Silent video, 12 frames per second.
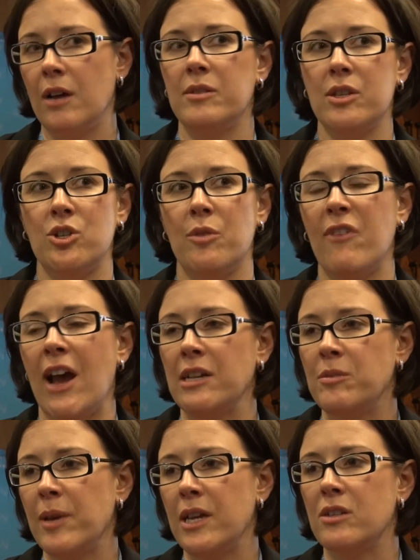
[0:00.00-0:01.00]
such a
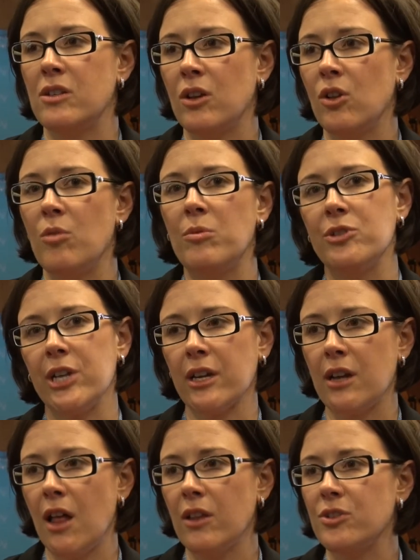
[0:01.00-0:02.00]
fast-paced and global
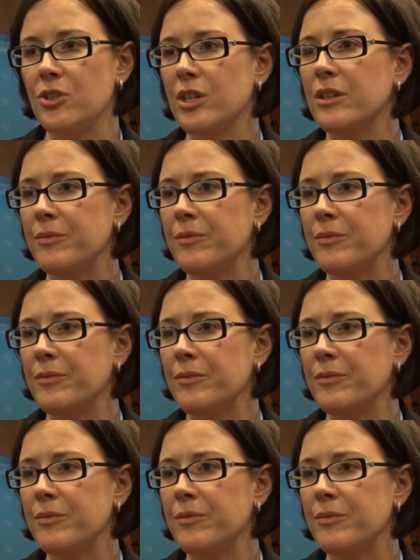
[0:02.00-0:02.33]
technology.